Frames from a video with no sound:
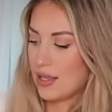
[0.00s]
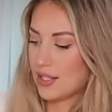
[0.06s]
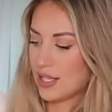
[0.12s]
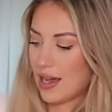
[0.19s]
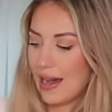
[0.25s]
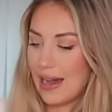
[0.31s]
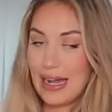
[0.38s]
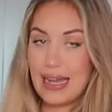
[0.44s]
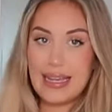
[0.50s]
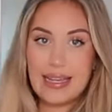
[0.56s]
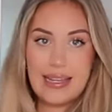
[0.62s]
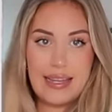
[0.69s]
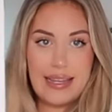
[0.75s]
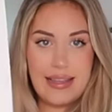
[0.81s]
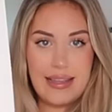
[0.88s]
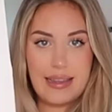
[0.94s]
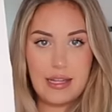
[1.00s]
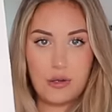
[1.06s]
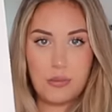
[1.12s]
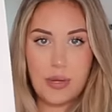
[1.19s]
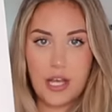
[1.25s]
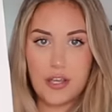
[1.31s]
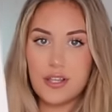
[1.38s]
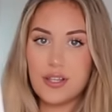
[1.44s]
tie in little
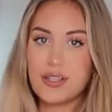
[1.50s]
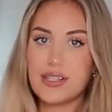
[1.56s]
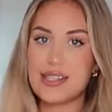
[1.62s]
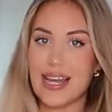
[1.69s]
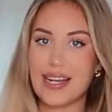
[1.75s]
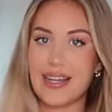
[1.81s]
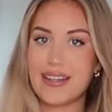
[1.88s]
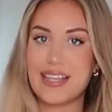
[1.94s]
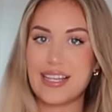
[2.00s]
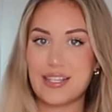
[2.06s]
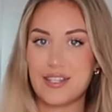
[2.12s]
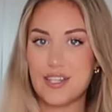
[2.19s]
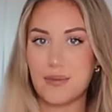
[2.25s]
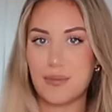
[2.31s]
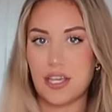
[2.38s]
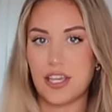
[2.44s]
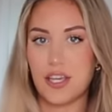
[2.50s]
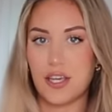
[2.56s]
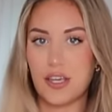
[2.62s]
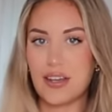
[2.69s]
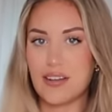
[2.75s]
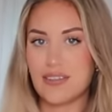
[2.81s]
bows, and I think it's super cute.